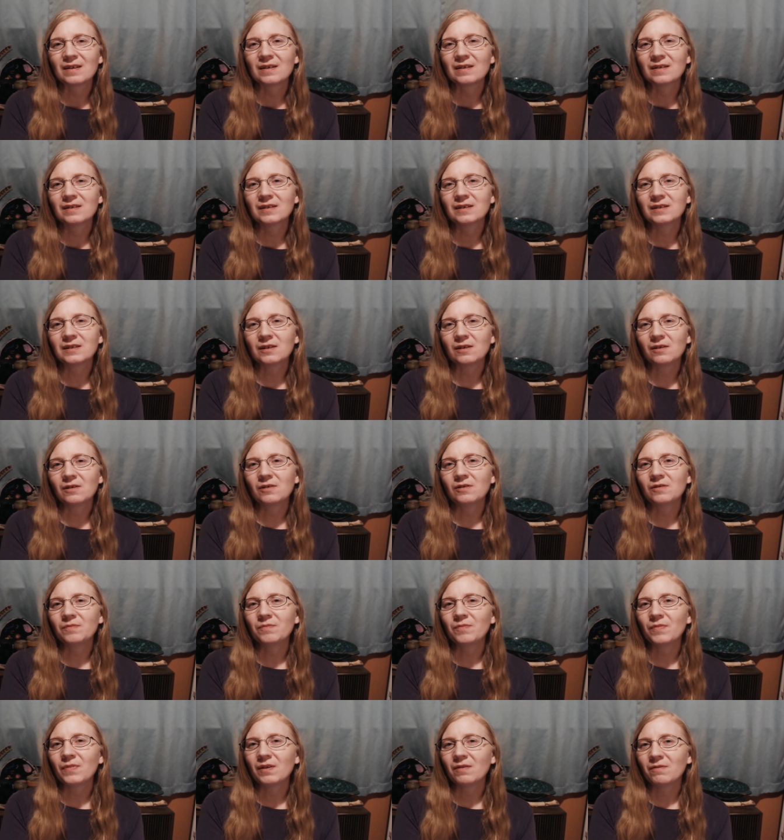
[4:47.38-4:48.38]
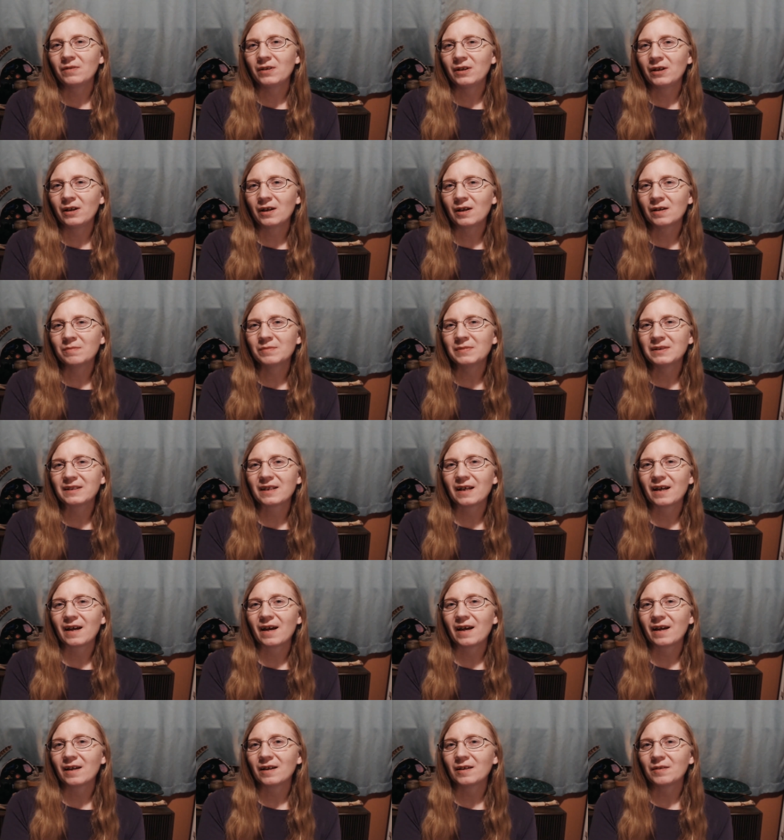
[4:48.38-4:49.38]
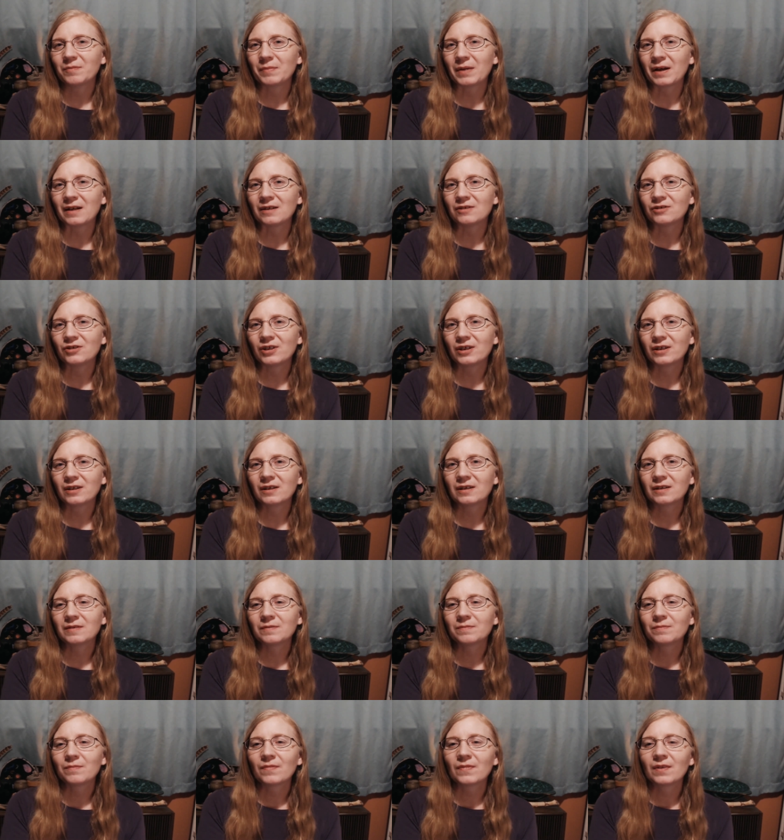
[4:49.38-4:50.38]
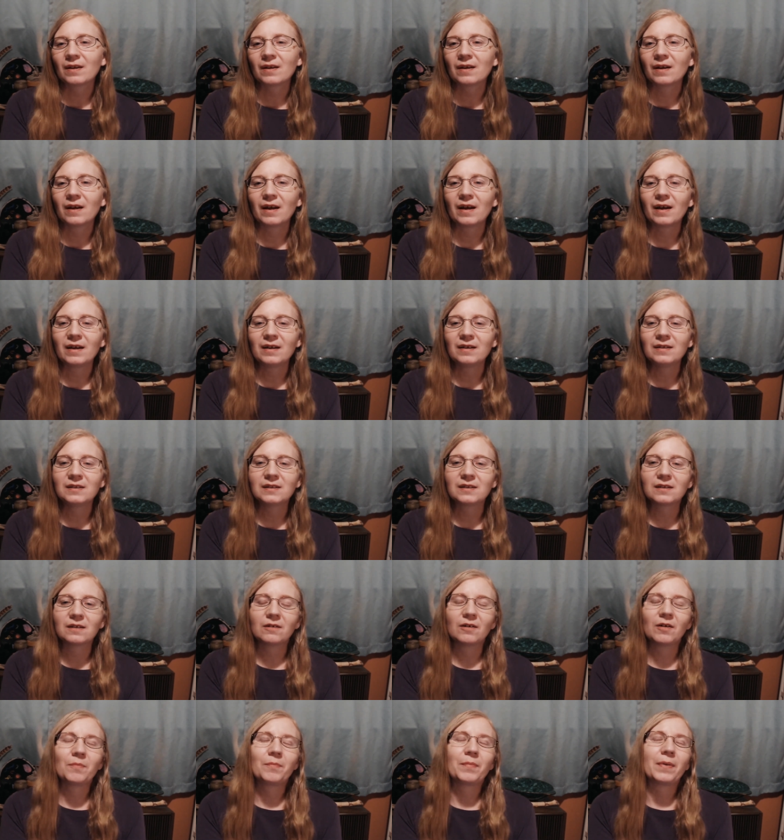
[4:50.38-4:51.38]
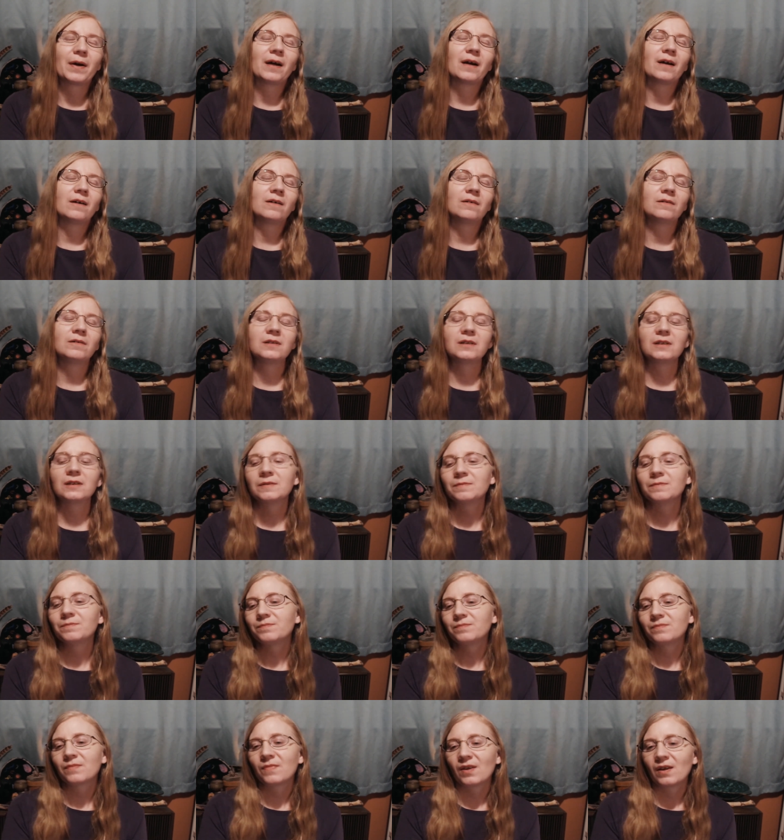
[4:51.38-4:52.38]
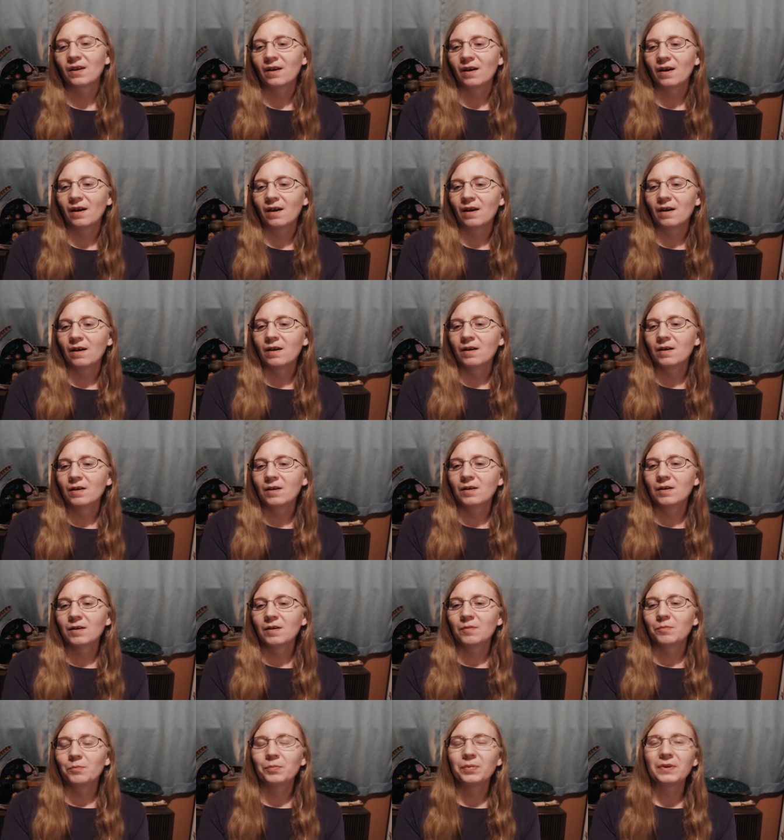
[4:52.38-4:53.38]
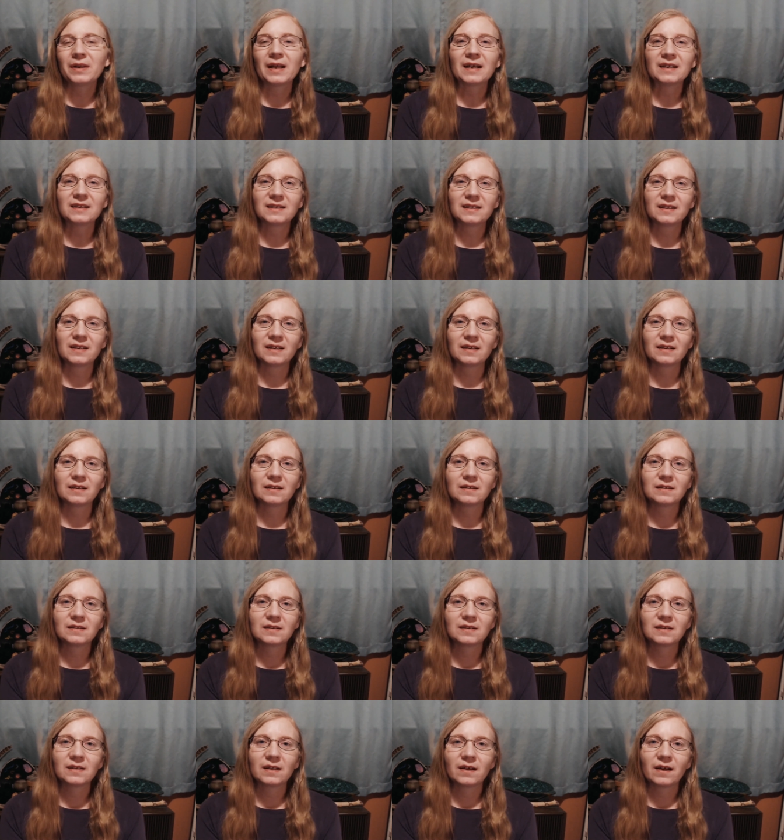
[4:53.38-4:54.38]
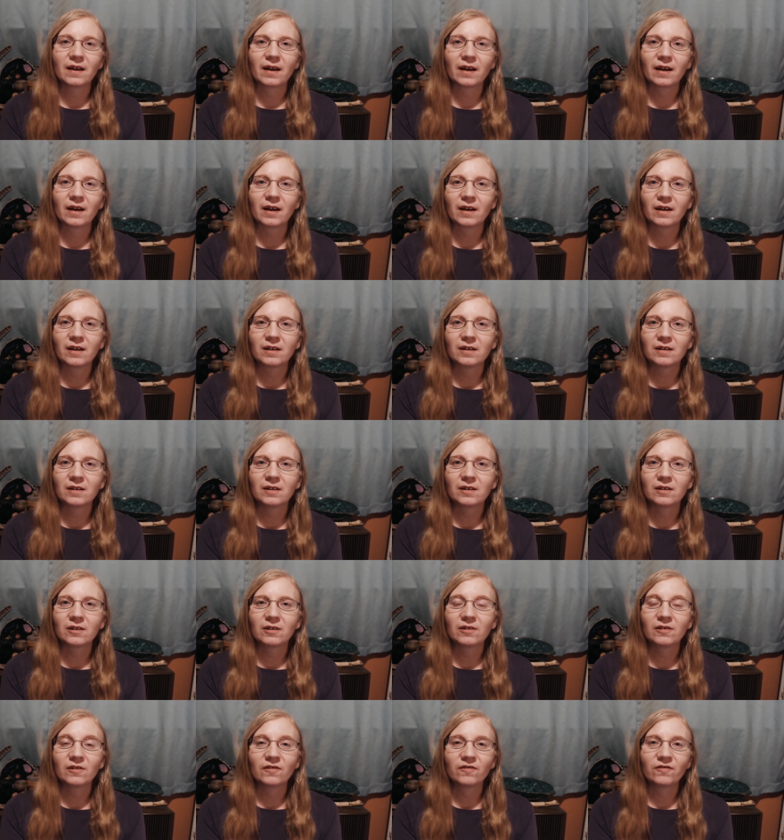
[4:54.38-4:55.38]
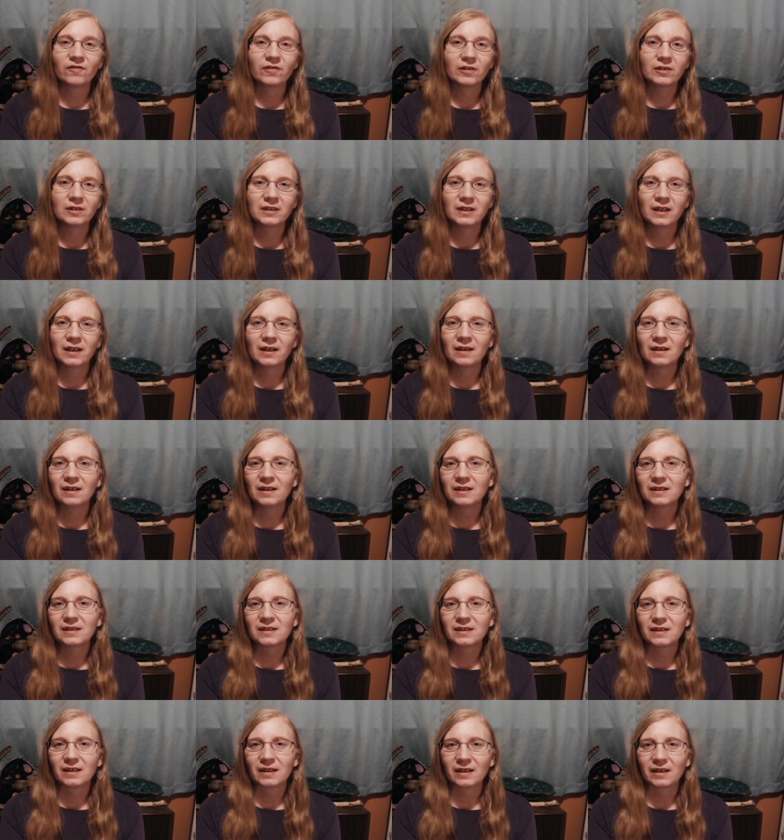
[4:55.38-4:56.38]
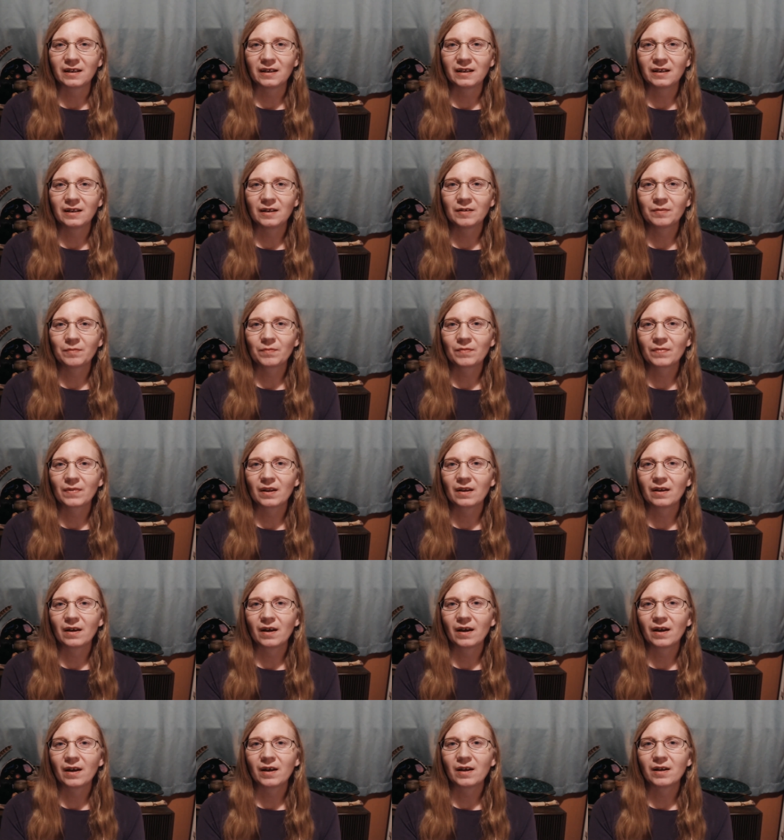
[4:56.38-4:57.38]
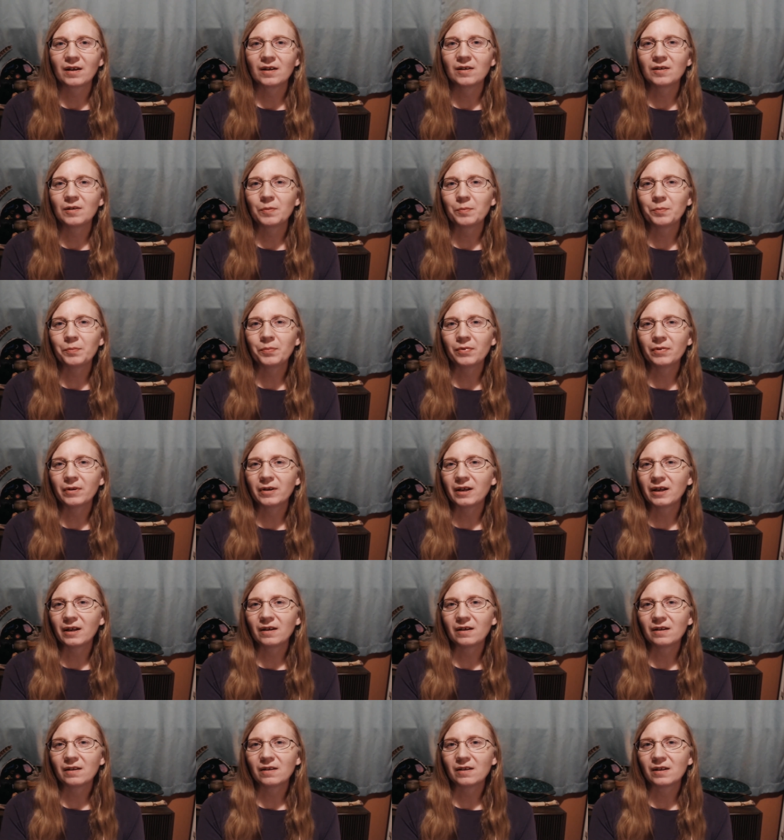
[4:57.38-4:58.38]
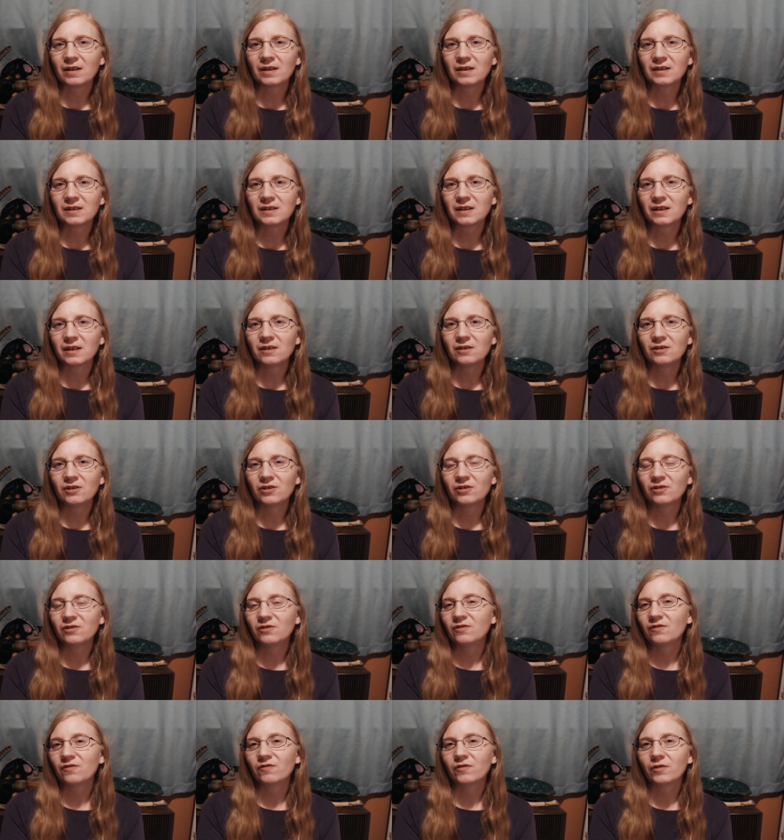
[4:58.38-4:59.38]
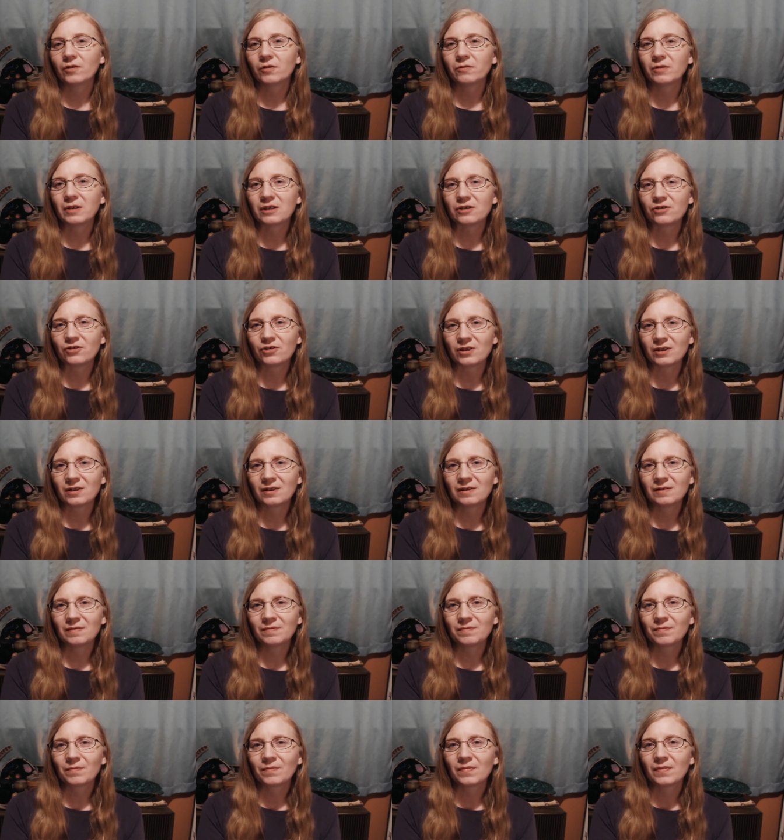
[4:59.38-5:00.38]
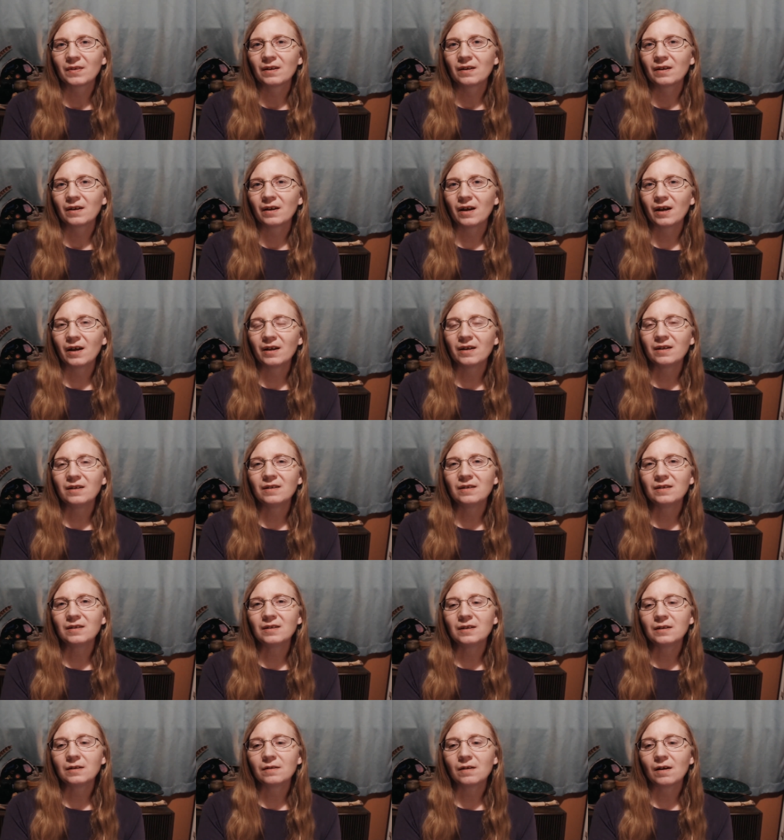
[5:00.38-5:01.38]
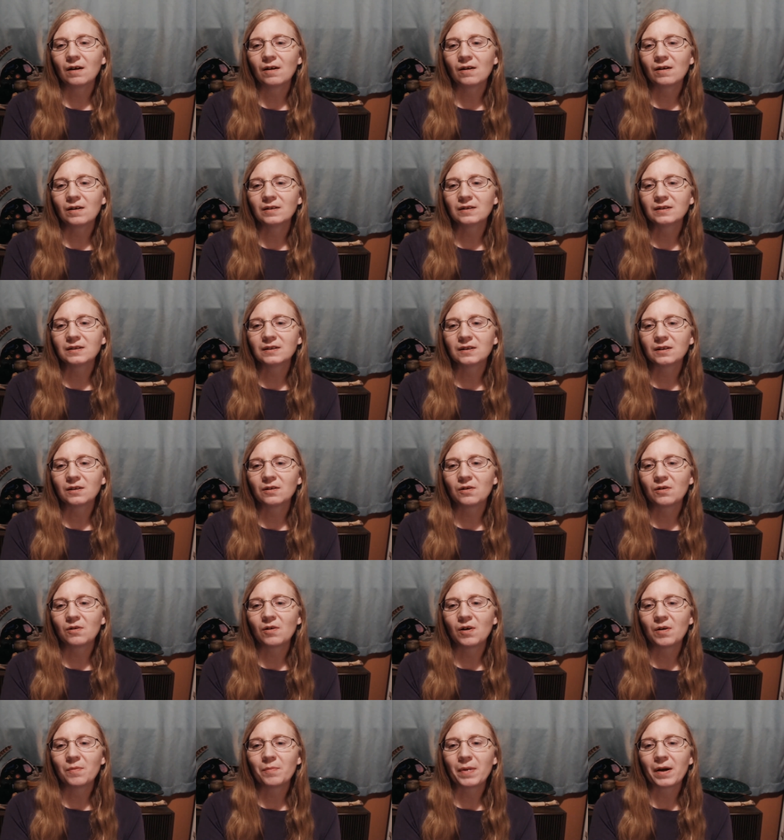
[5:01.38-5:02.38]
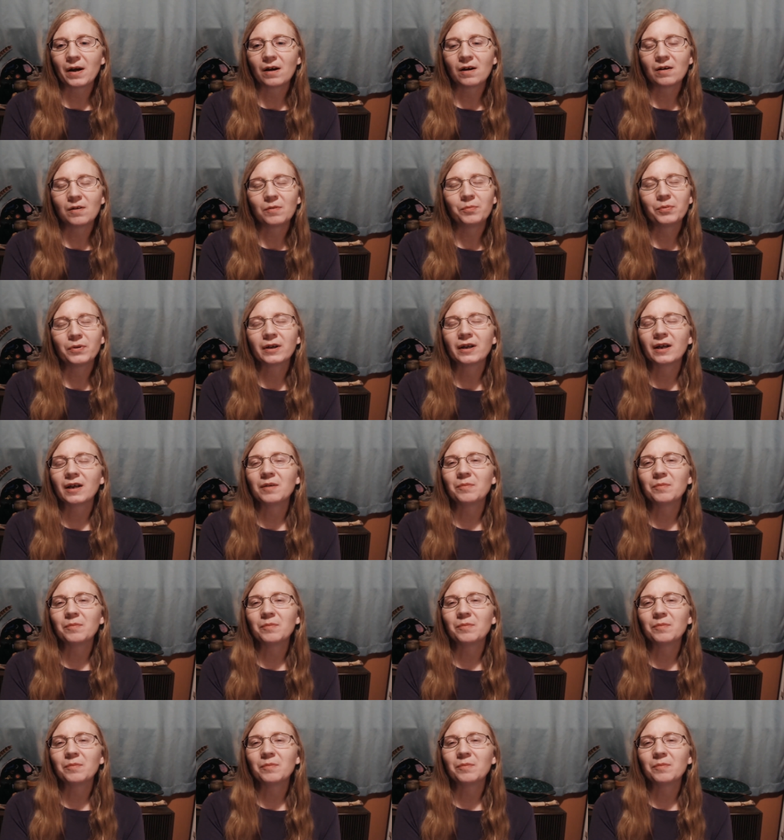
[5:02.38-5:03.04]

So when it comes to egg magic, eggs are about blessings and fertility and bringing things into fruition and also about bringing